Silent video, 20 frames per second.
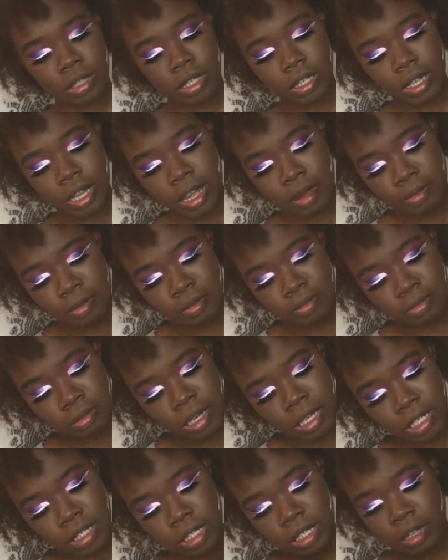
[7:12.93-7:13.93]
Glamour
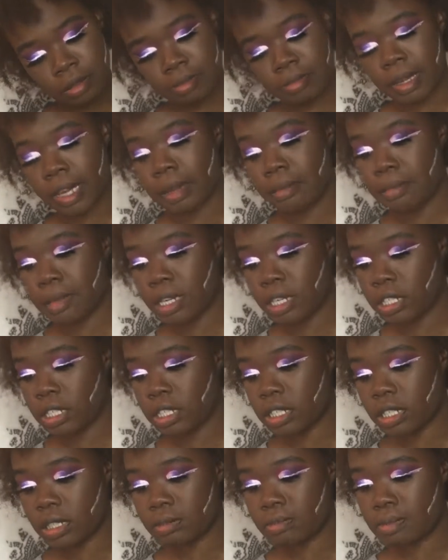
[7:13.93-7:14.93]
Blush Set by
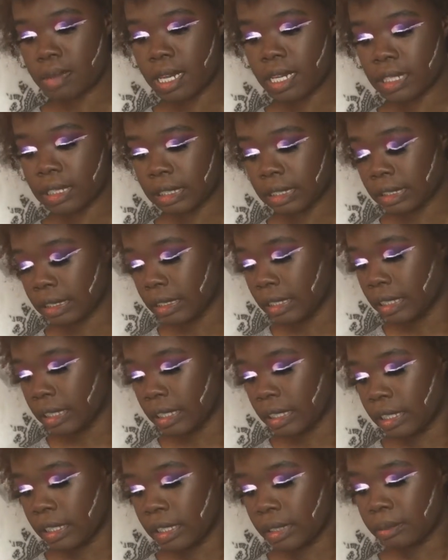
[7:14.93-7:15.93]
BH Cosmetic.
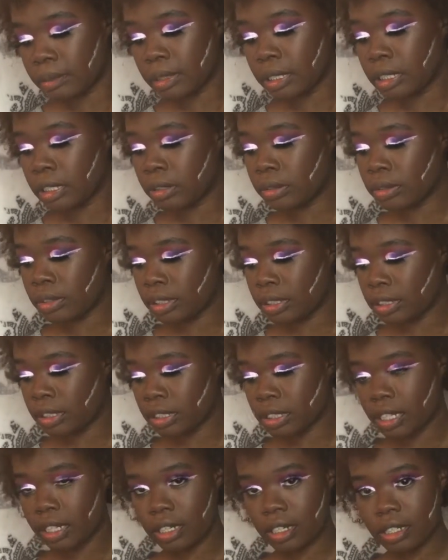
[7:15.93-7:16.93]
I'm gonna use
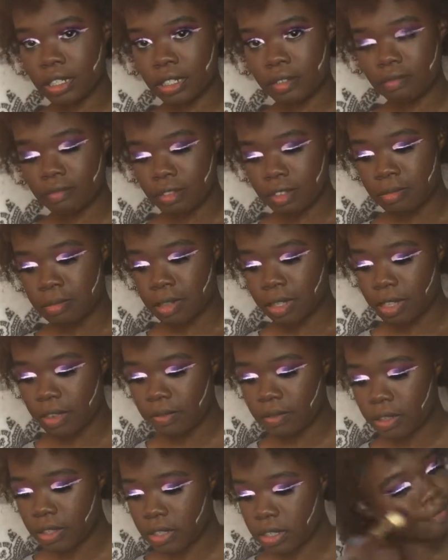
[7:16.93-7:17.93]
this shade because I've really been
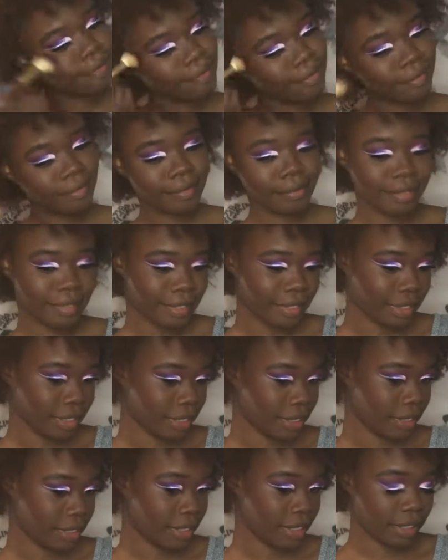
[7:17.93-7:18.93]
loving this.
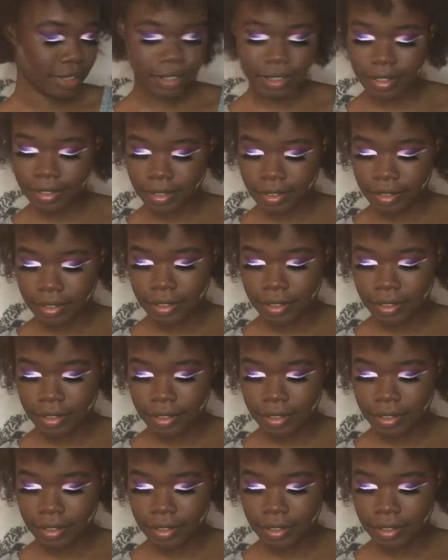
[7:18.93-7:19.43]
Okay, good that look.